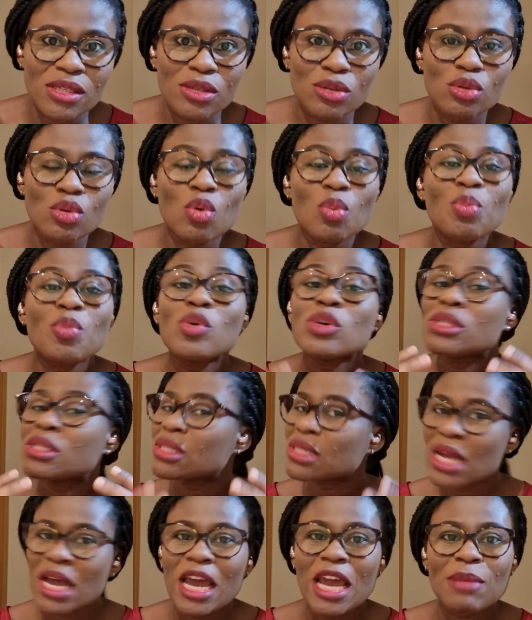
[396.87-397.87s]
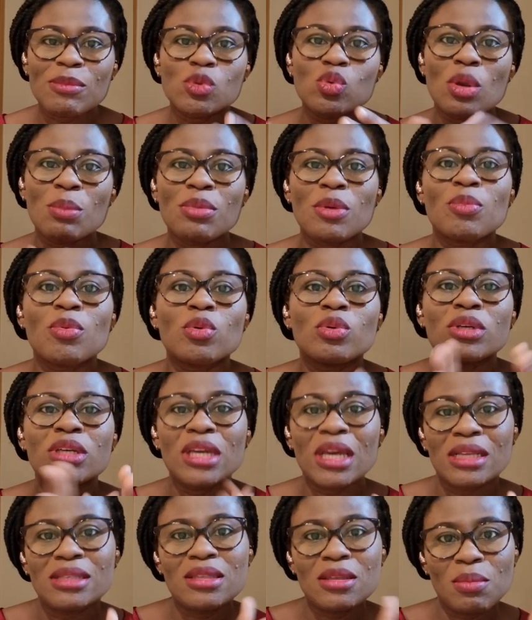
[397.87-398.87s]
So most times when people get